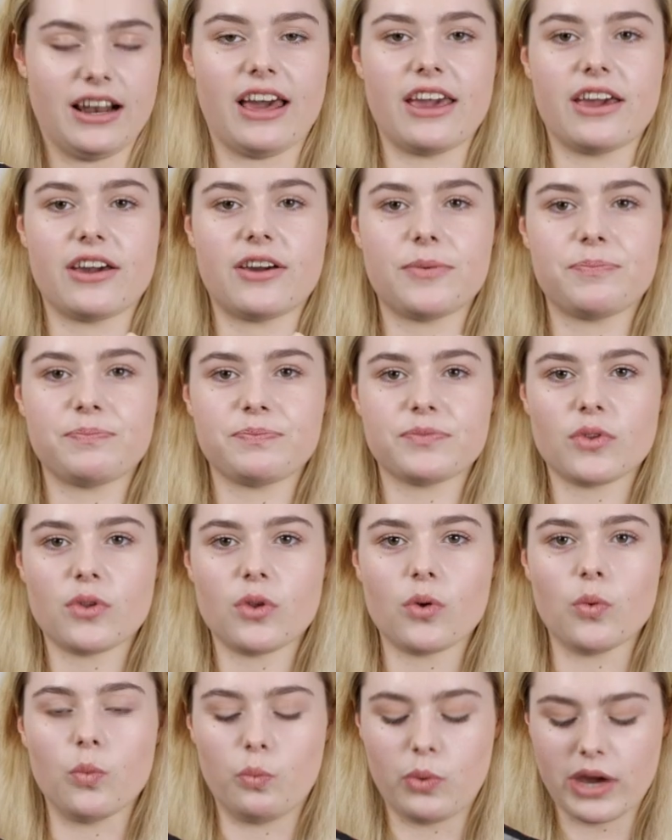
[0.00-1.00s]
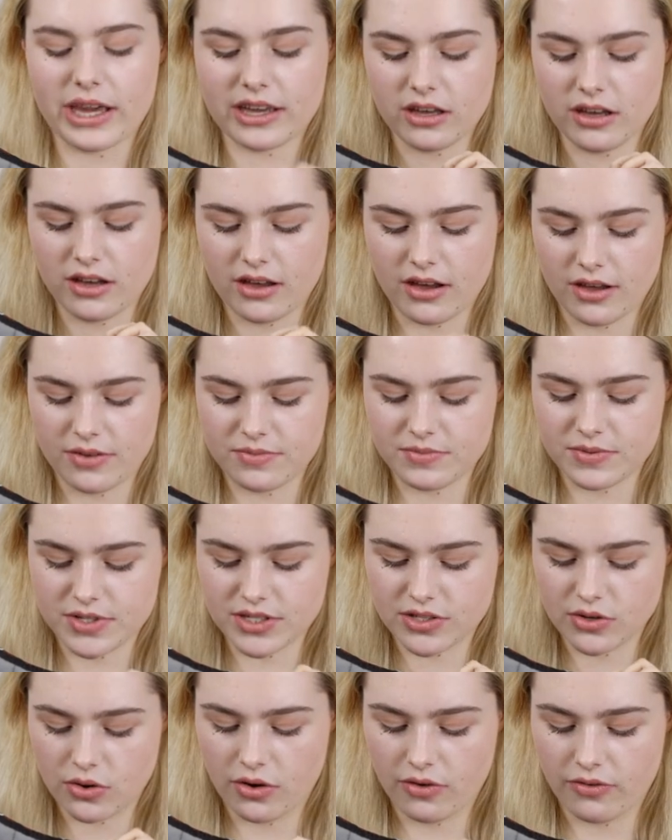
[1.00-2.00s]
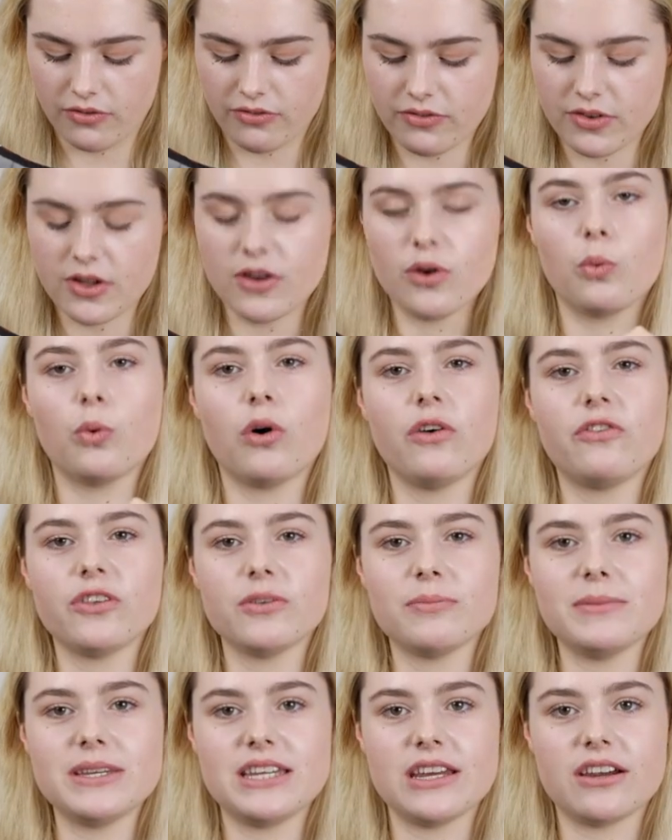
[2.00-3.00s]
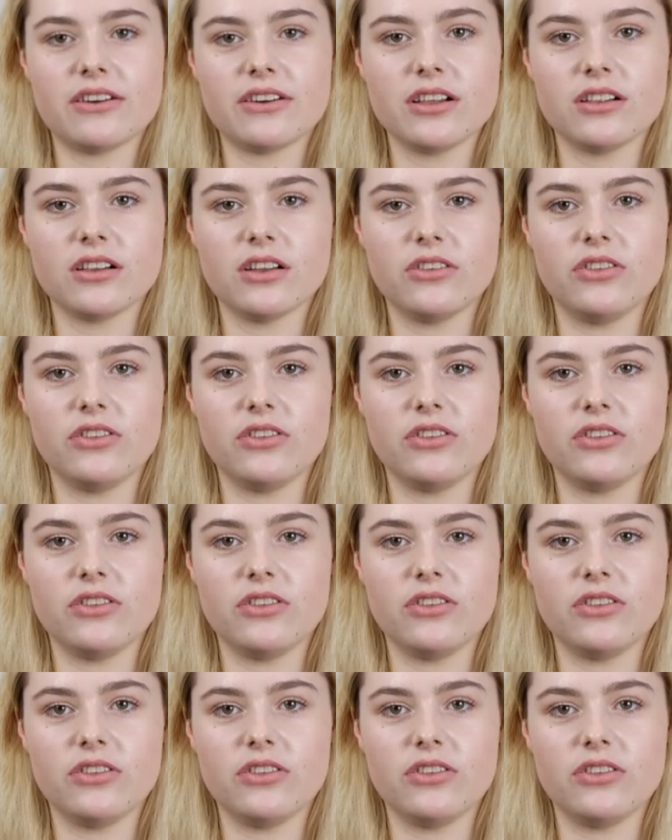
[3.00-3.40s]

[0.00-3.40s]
like wicker sort of waffle material